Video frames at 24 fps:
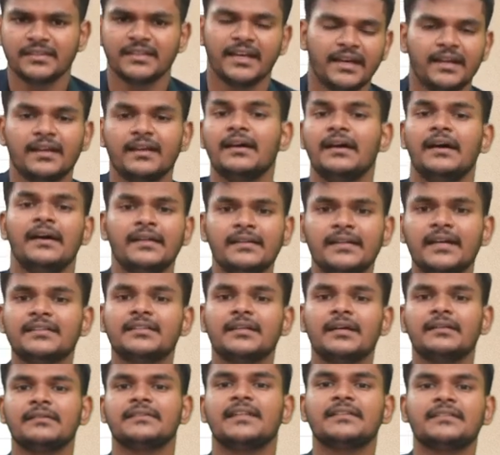then
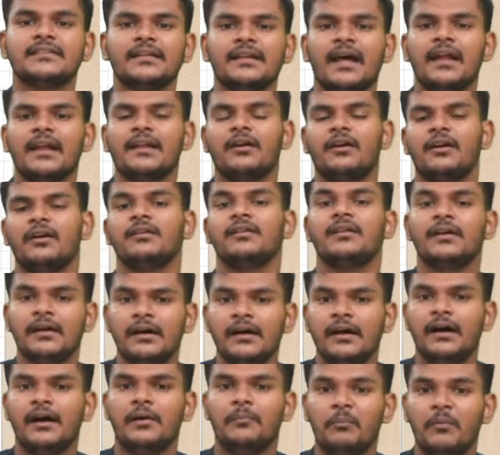that's an add-on
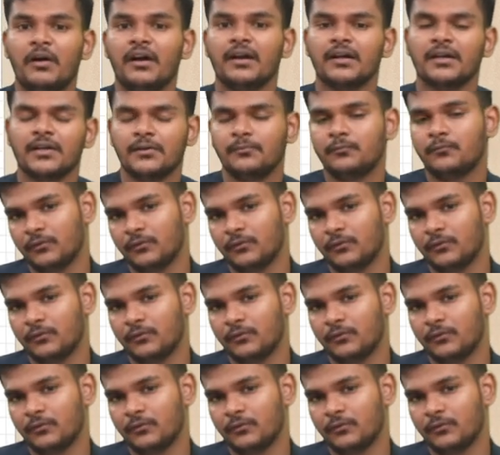mark